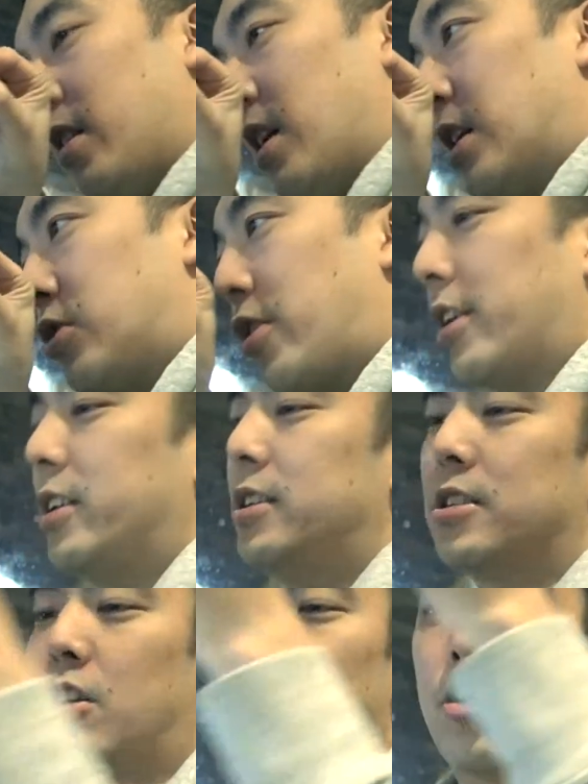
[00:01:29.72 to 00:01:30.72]

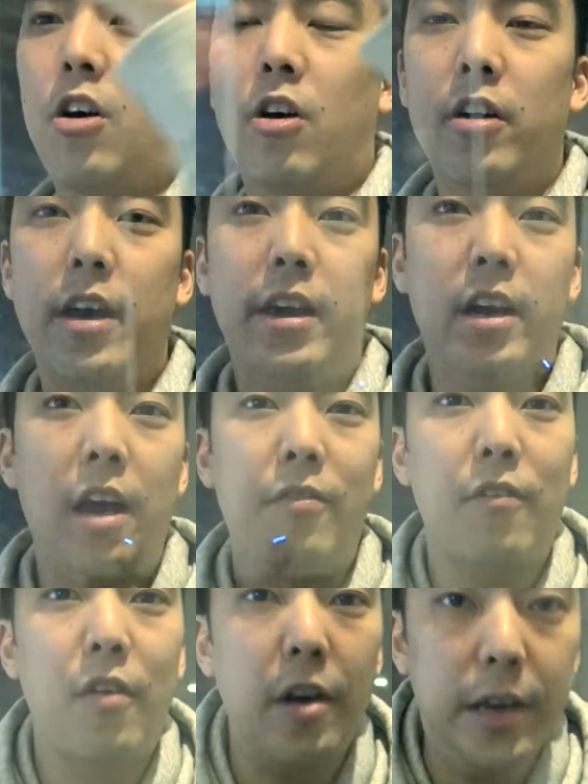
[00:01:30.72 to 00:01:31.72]
Australians in Hong Kong, and I have
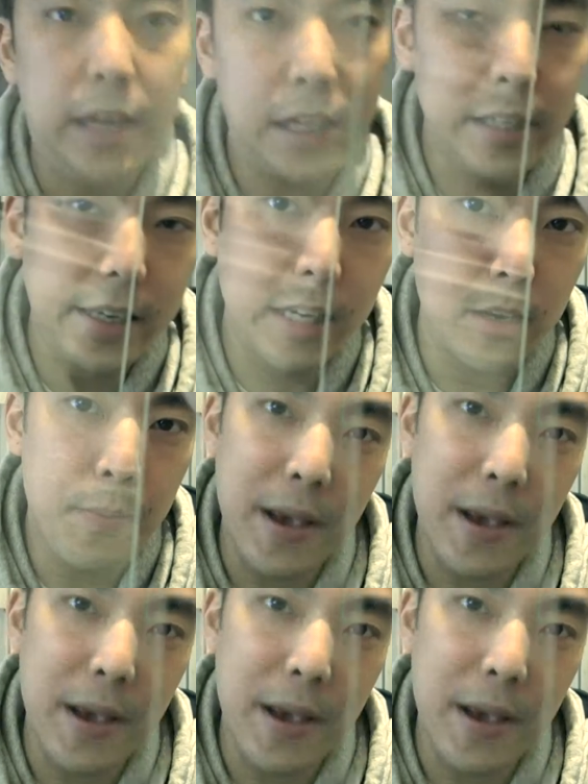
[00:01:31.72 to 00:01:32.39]
a very clean